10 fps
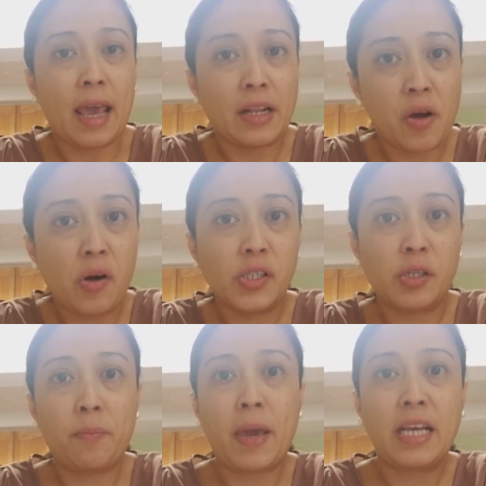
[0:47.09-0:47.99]
And
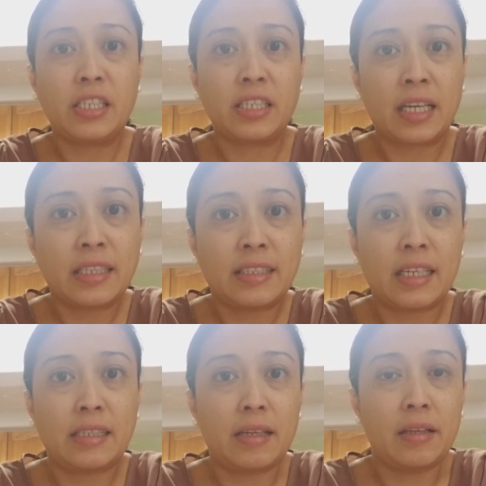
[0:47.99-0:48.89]
also patients
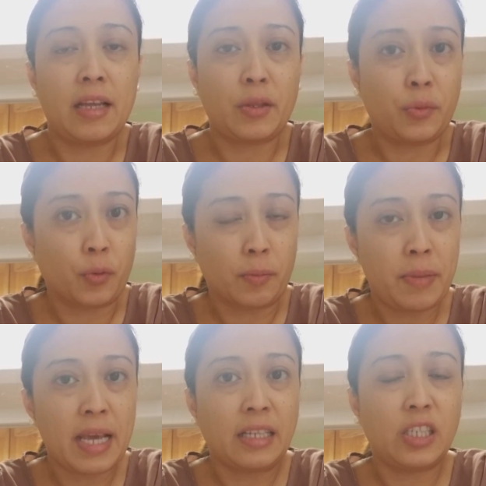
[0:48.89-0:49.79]
that were
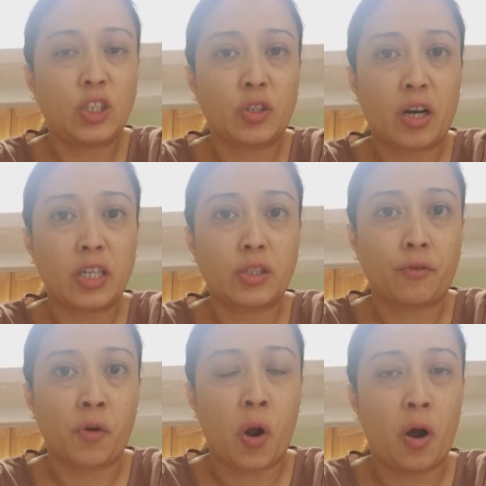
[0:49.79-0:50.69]
being discharged
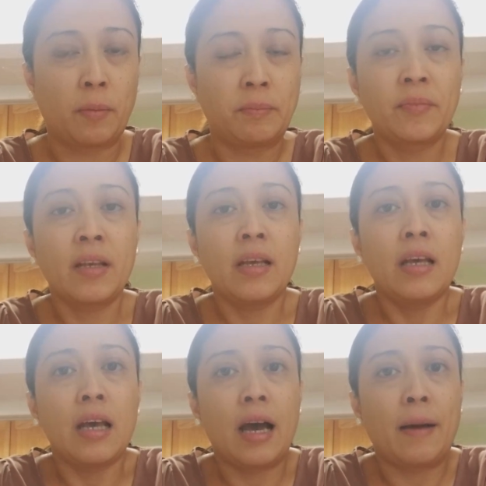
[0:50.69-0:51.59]
from
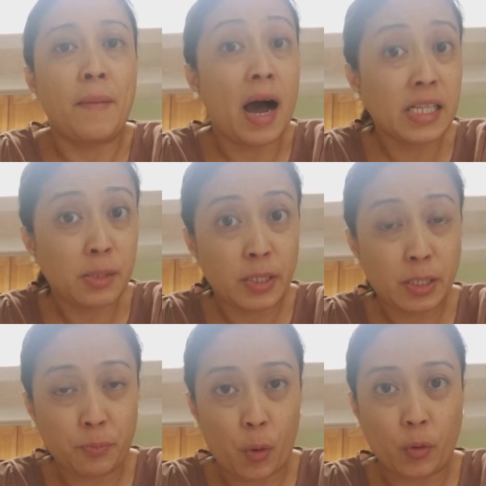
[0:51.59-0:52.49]

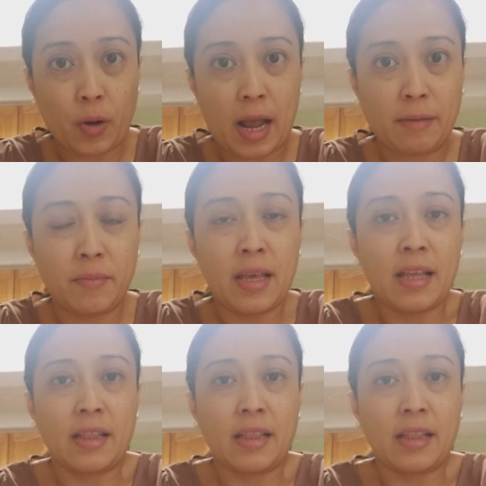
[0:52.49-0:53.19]
hospice program,